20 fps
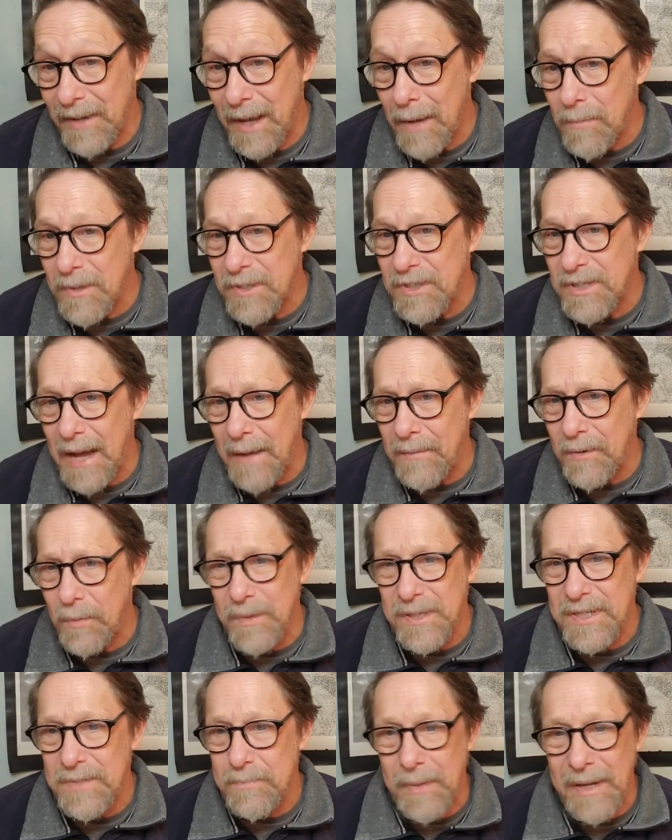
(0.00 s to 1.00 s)
How much time do
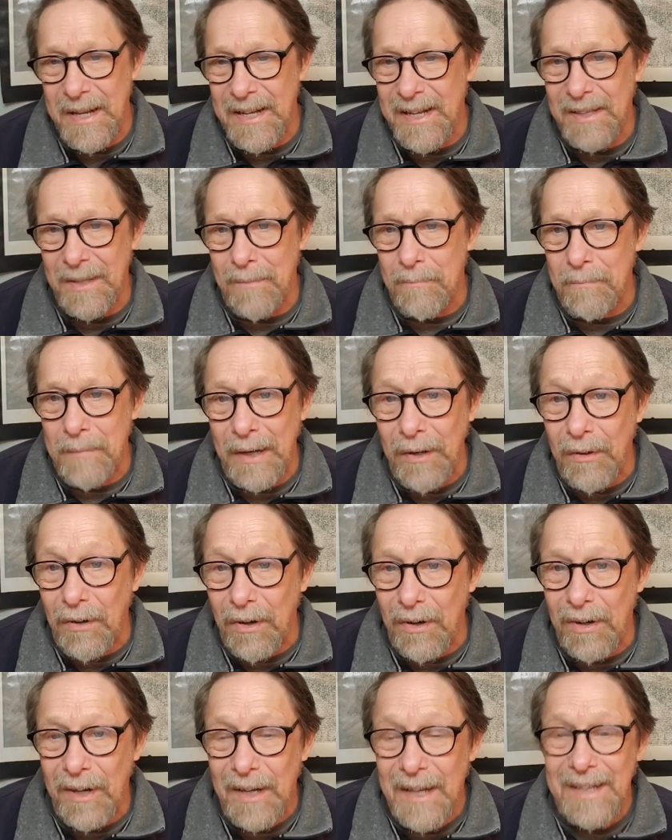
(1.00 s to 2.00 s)
we spend in the
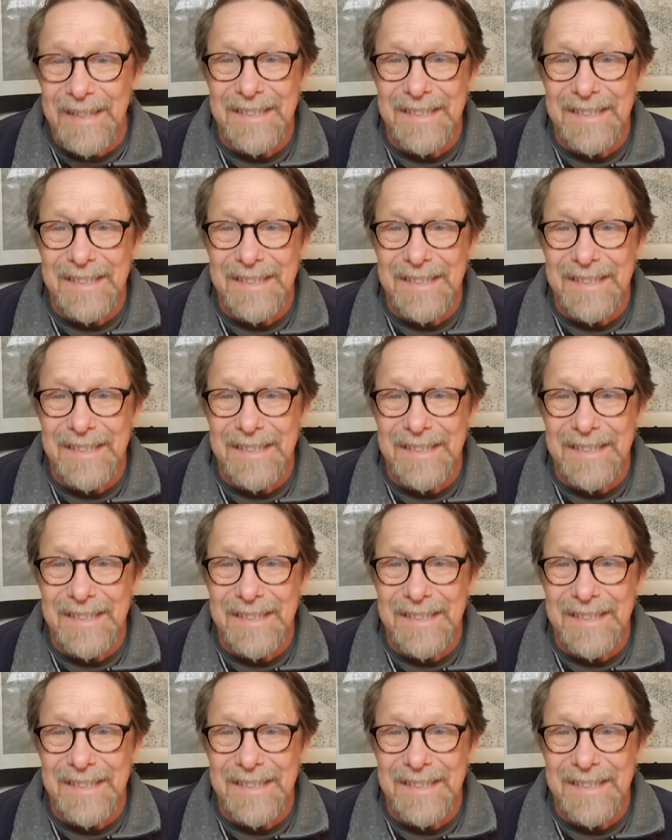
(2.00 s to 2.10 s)
mirror